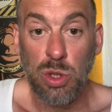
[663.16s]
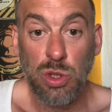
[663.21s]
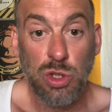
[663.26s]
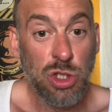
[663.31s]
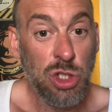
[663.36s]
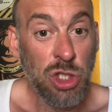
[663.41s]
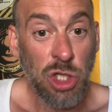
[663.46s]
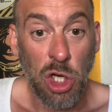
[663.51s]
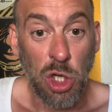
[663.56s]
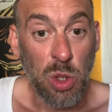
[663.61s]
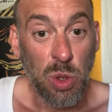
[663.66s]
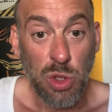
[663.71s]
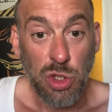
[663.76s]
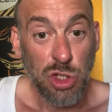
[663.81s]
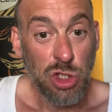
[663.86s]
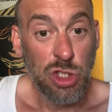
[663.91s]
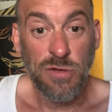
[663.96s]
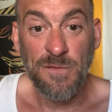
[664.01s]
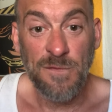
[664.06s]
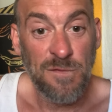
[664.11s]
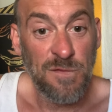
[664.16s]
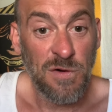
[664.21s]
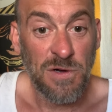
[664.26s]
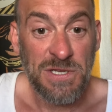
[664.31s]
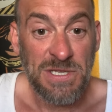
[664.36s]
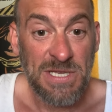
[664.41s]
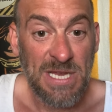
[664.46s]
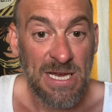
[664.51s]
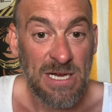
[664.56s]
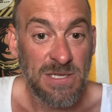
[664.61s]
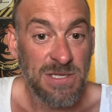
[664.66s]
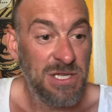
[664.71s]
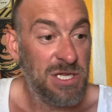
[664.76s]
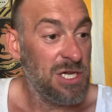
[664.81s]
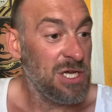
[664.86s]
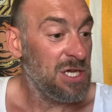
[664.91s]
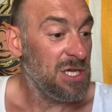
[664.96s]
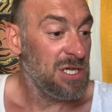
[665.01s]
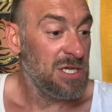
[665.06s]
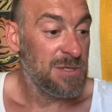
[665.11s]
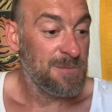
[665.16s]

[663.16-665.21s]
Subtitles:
you know, you can find out that,